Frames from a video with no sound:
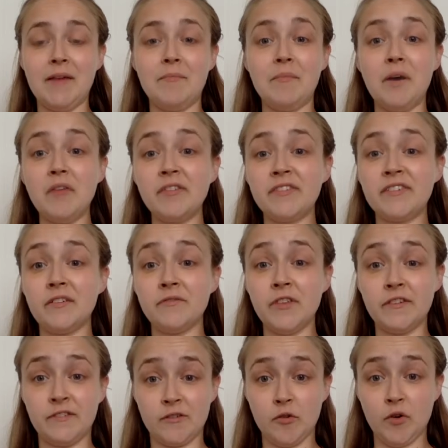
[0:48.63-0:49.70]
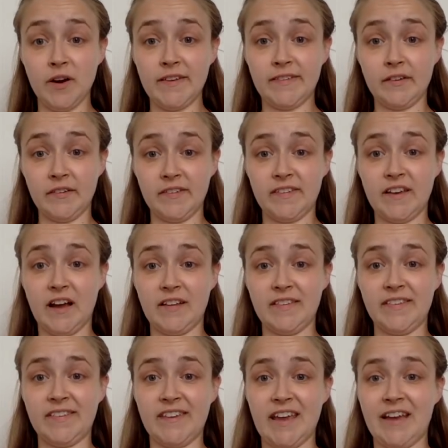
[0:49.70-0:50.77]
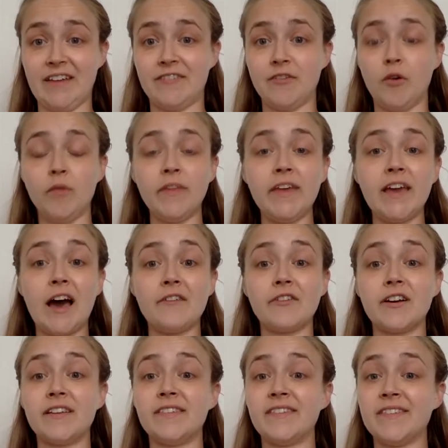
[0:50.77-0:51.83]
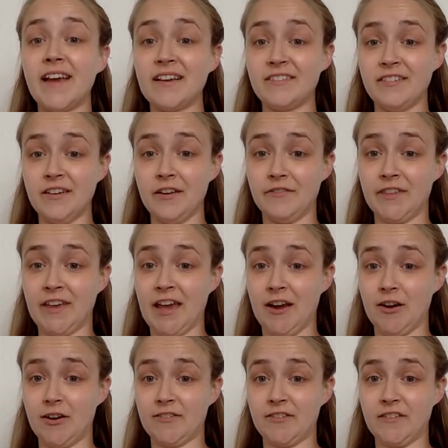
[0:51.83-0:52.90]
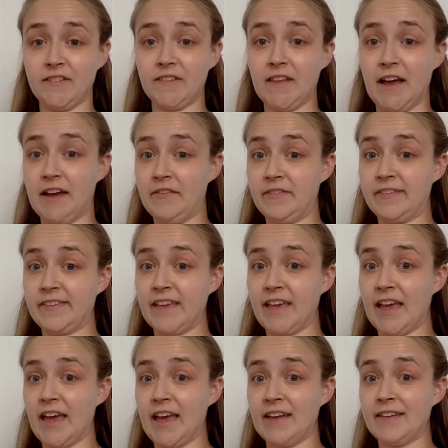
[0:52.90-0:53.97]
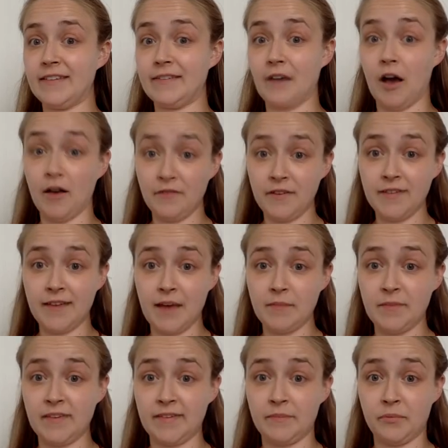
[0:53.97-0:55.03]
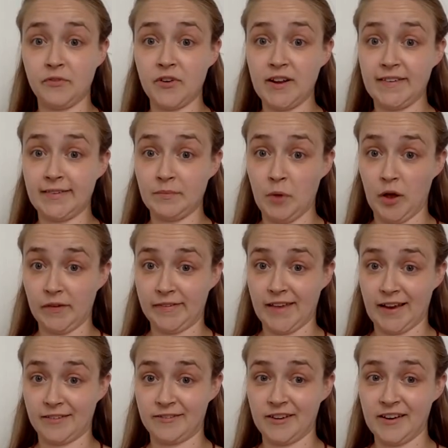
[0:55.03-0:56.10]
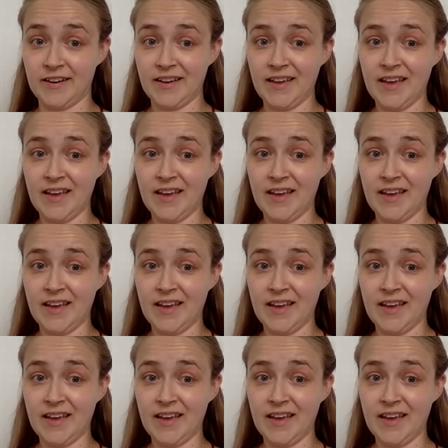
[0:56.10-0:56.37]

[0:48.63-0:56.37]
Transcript: Most of the stories you'll see on stage only cover a section of the characters' lives, and oftentimes it's a pretty small section.